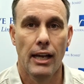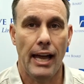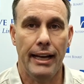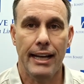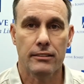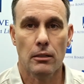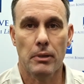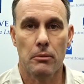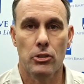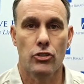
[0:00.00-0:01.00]
and has some
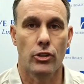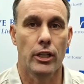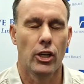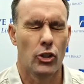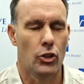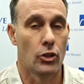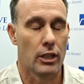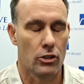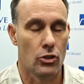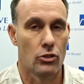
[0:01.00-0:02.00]
imagery you
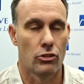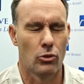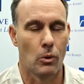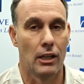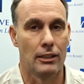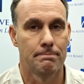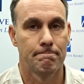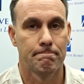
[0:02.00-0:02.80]
can use as well.